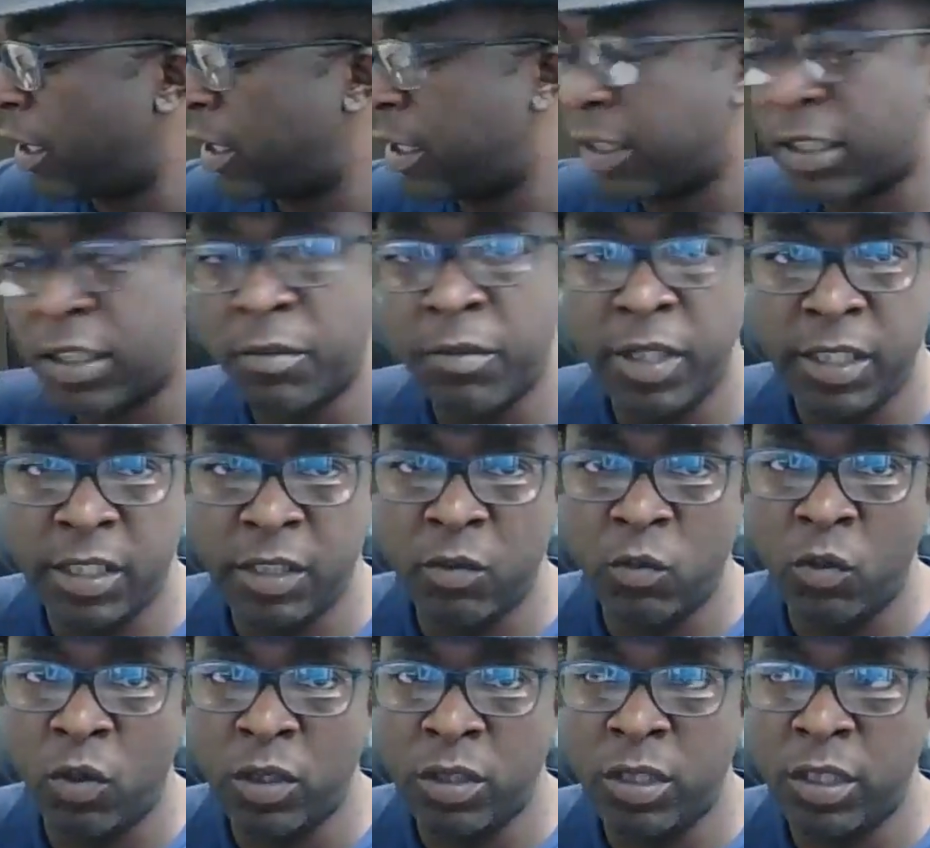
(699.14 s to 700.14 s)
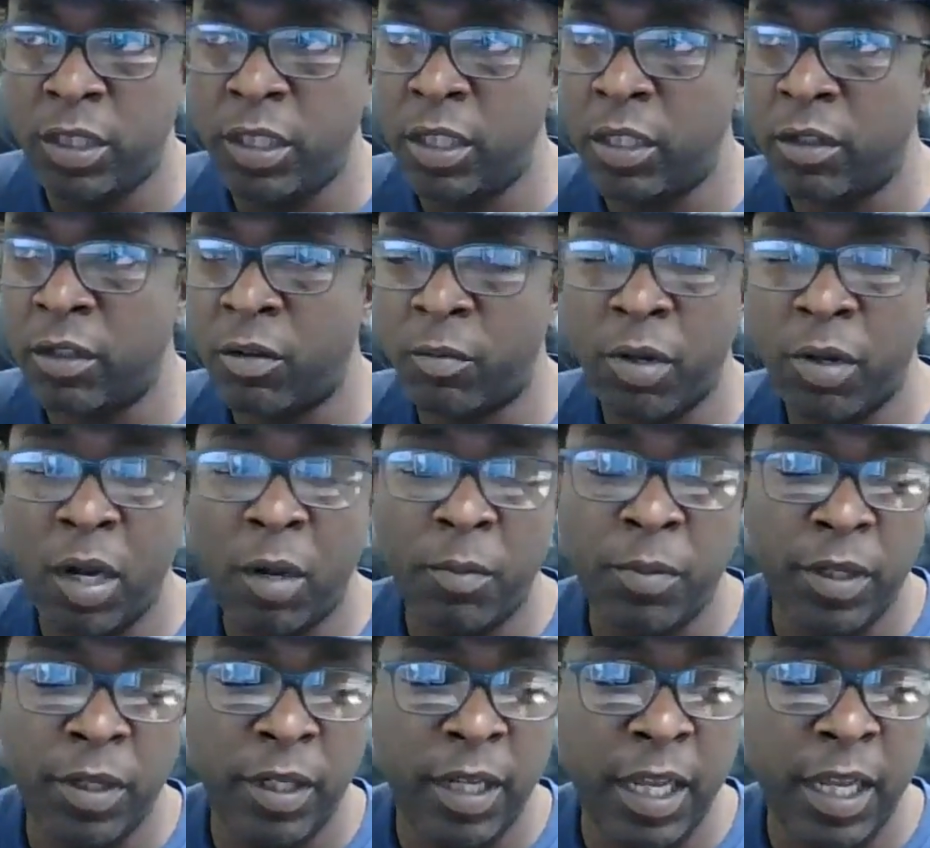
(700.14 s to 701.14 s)
this commission once a year on
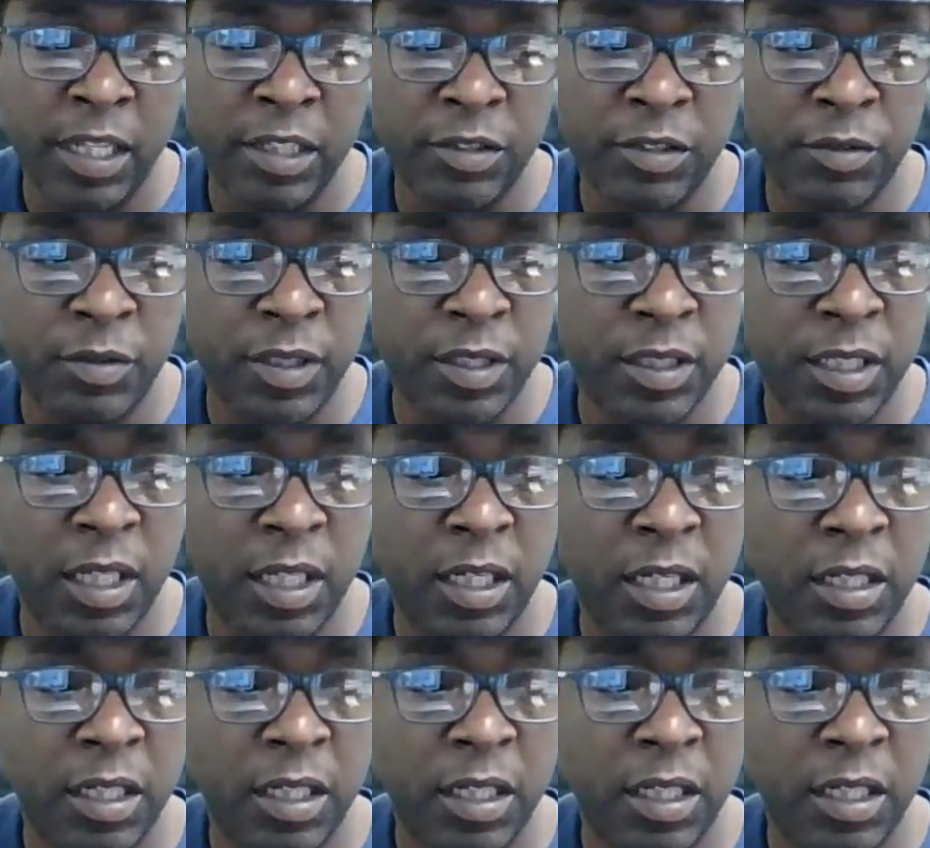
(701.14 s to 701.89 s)
property and casualty side.